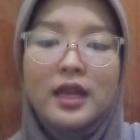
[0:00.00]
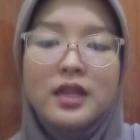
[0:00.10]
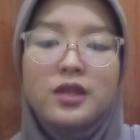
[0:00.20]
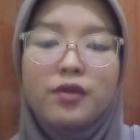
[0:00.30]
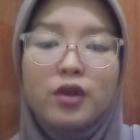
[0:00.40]

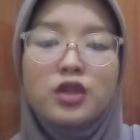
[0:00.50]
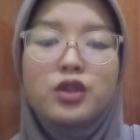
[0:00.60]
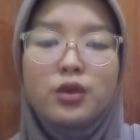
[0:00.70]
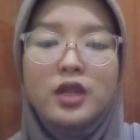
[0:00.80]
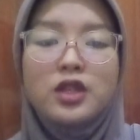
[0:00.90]
is for
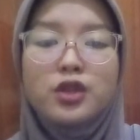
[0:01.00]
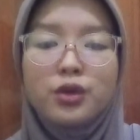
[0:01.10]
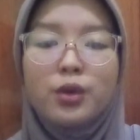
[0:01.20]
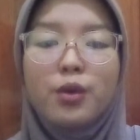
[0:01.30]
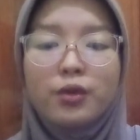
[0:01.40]
students
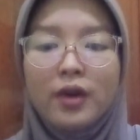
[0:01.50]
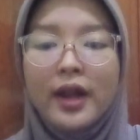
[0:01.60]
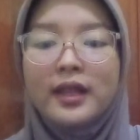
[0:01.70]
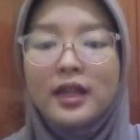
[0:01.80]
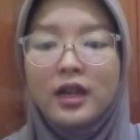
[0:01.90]
to
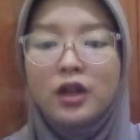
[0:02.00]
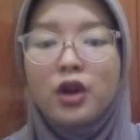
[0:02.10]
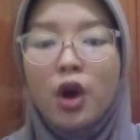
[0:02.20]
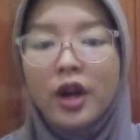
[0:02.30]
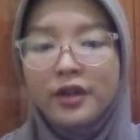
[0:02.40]
write a
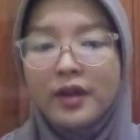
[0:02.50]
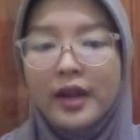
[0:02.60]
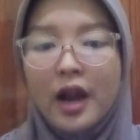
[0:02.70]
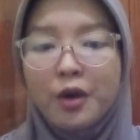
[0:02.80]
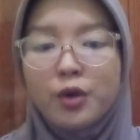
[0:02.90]

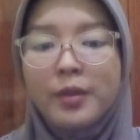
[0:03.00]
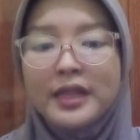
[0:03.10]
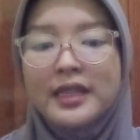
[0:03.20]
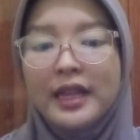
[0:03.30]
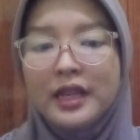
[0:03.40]
coherent
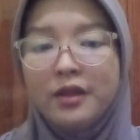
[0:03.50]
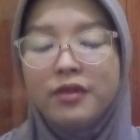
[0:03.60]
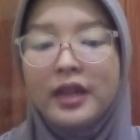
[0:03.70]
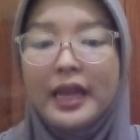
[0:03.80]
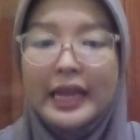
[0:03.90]
argumentative
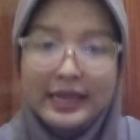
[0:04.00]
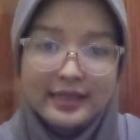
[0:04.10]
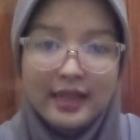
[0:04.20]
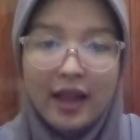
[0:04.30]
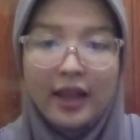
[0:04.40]

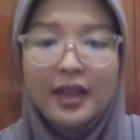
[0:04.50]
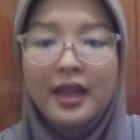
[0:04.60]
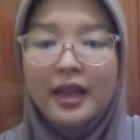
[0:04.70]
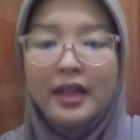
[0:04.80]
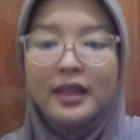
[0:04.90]
essay,
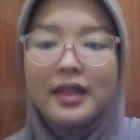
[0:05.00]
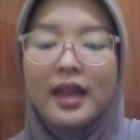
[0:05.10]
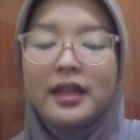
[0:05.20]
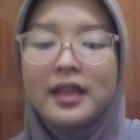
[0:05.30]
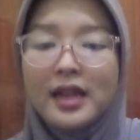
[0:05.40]

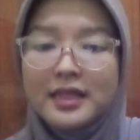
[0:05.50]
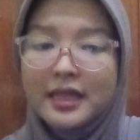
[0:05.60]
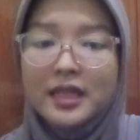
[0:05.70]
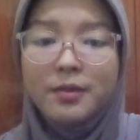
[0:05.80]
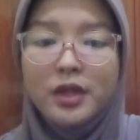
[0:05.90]
then the
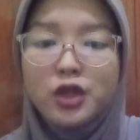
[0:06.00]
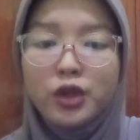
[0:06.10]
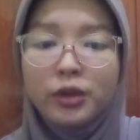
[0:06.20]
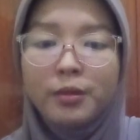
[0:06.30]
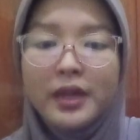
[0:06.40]
assessment
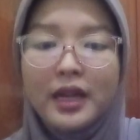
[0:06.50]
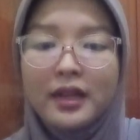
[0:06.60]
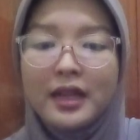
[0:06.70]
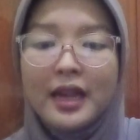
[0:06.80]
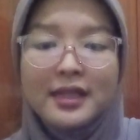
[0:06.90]
should be
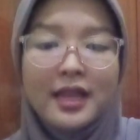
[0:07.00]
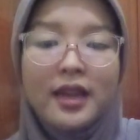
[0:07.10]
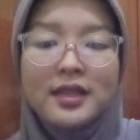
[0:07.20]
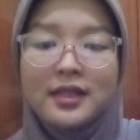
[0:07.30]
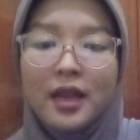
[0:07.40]
an
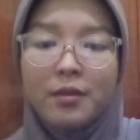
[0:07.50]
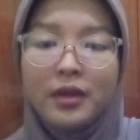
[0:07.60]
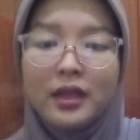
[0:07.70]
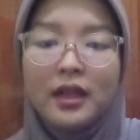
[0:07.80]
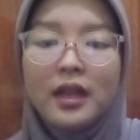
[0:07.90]
essay
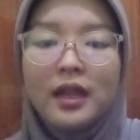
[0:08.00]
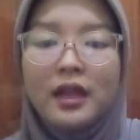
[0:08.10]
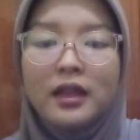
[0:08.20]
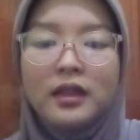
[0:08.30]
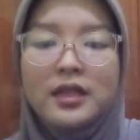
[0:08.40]
assignment.
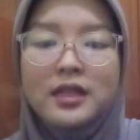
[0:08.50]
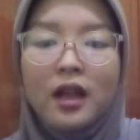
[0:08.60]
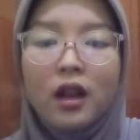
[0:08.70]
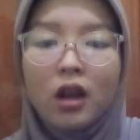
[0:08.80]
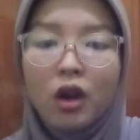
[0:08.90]
This
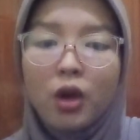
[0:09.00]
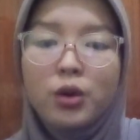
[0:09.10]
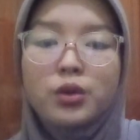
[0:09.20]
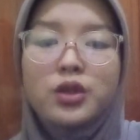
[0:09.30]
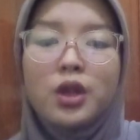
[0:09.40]

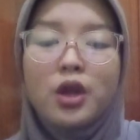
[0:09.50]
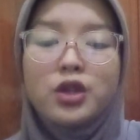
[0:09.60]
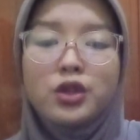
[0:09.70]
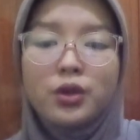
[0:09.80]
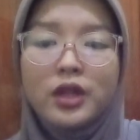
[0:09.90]
allows
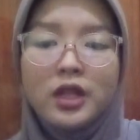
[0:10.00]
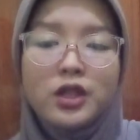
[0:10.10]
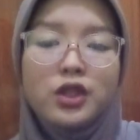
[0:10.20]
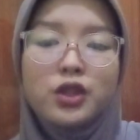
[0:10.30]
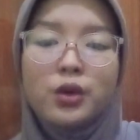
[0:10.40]

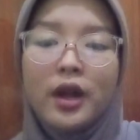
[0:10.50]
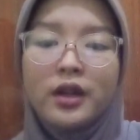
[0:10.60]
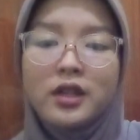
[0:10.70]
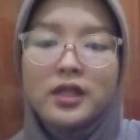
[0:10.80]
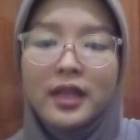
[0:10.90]
students to
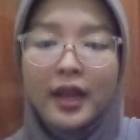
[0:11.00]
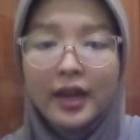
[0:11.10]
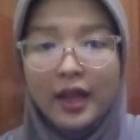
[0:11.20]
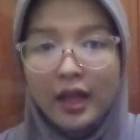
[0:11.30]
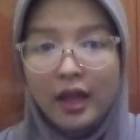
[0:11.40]
understand